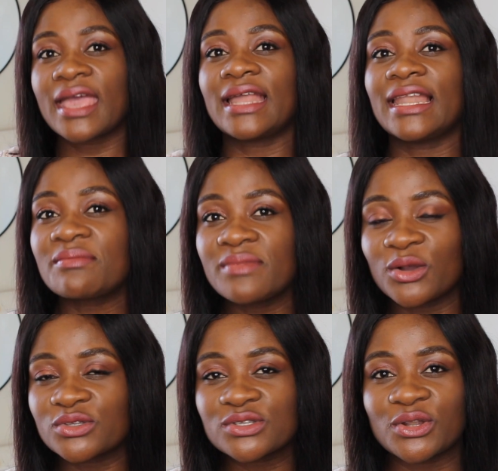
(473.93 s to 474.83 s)
And let
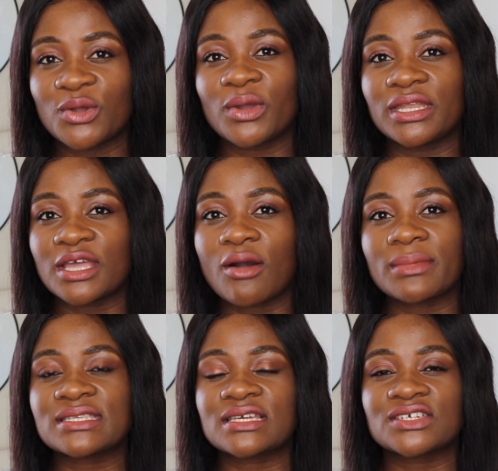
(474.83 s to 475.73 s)
me also know in the
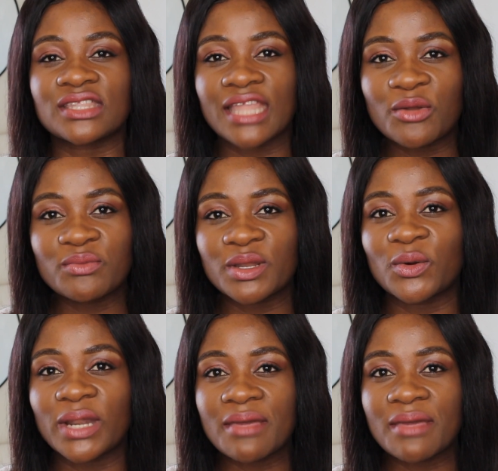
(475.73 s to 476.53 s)
comment section down below,